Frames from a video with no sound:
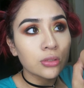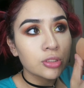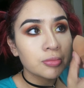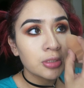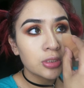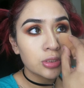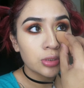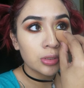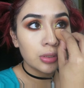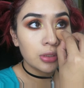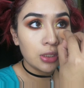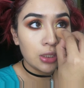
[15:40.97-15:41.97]
to make
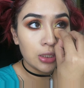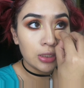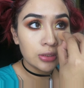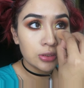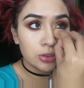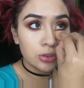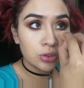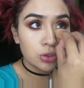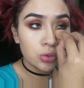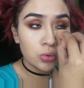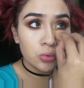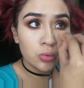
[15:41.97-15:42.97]
sure these
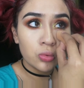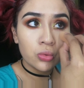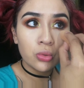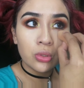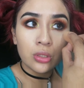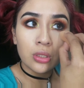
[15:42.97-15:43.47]
two,